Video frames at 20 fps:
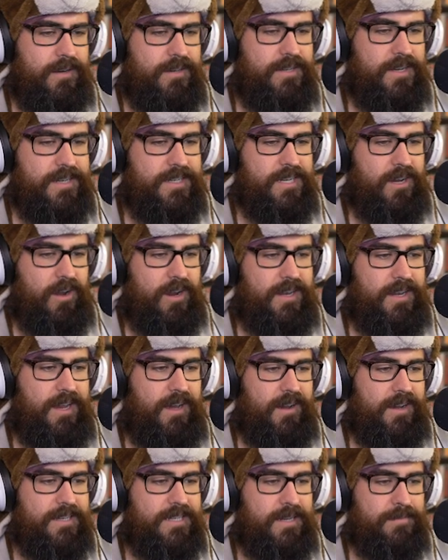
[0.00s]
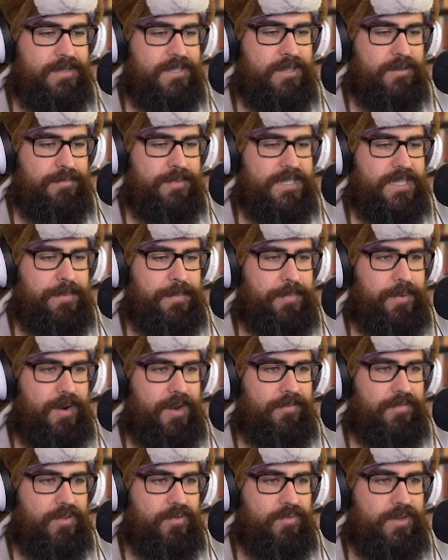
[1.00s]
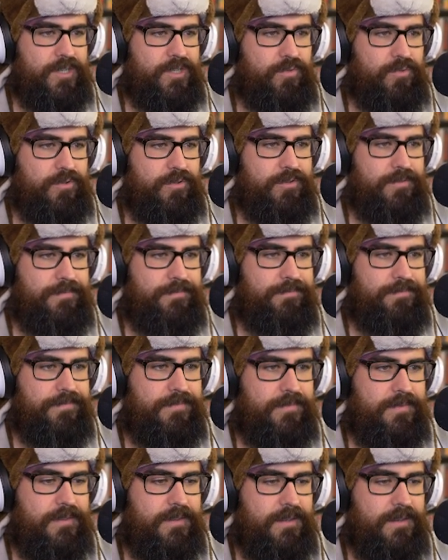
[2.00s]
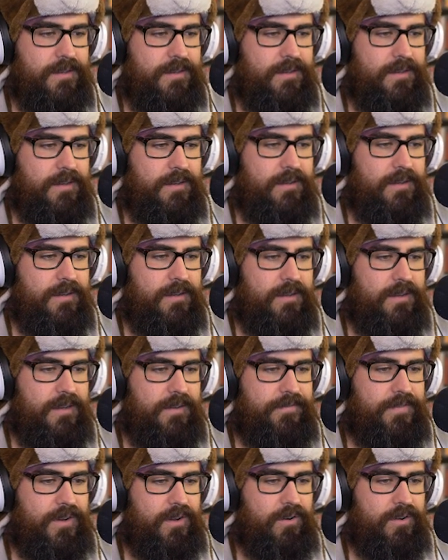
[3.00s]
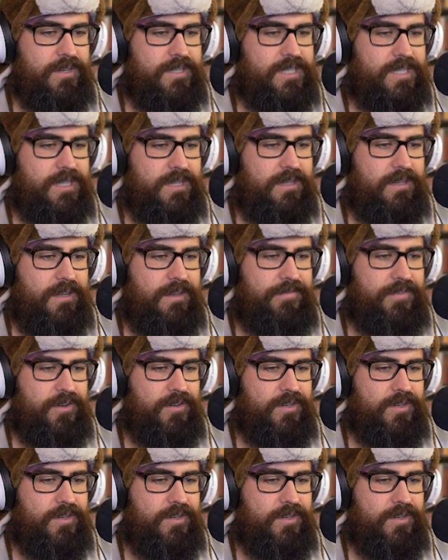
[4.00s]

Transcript: Are you done talking now? Because I'm still busy preparing for the ritual. Yeah. If you're gonna slow, if